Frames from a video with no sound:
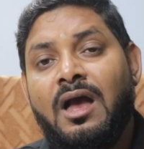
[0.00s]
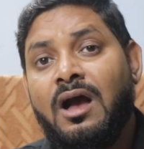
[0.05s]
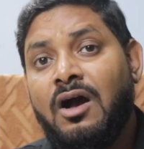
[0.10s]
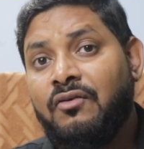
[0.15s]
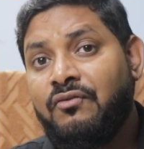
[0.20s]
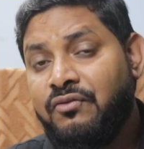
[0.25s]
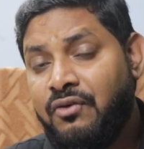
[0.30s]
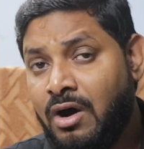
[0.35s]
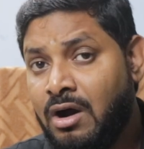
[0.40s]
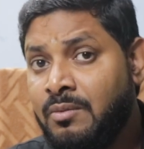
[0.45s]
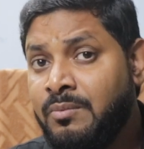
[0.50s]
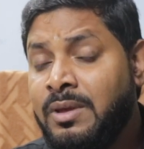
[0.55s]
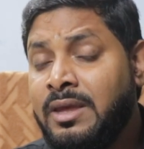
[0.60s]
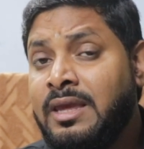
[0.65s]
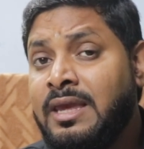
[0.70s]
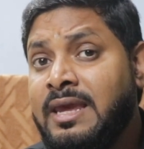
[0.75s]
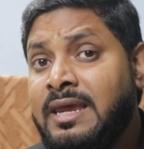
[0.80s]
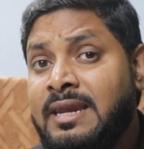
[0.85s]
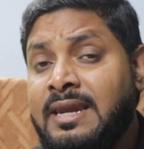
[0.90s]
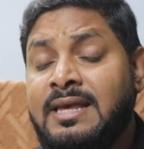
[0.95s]

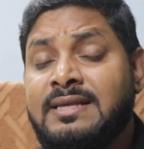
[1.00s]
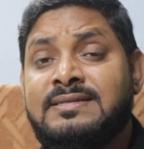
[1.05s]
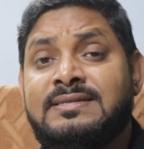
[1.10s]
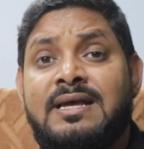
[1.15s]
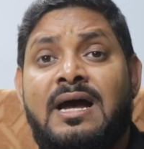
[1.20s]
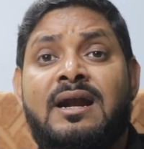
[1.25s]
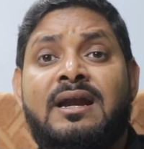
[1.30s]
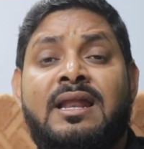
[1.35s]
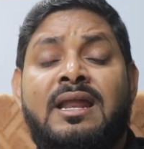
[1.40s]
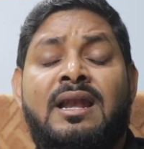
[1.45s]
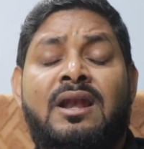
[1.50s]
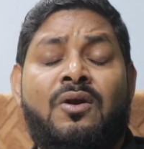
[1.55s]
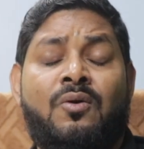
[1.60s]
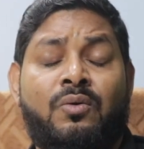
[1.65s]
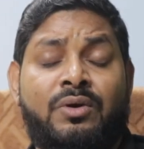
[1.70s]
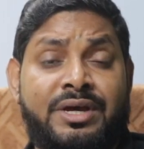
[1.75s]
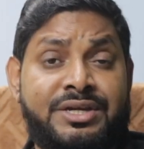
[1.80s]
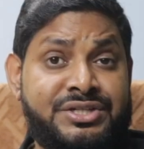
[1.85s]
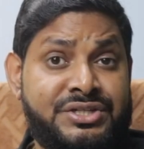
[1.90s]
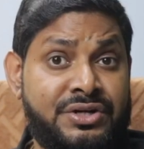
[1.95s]
Forming in a certain
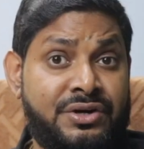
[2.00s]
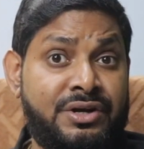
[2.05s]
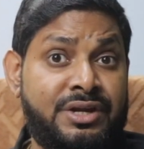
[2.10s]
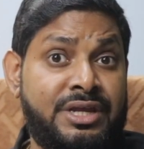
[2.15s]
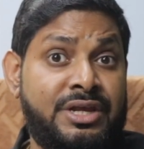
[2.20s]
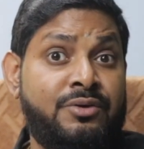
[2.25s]
location,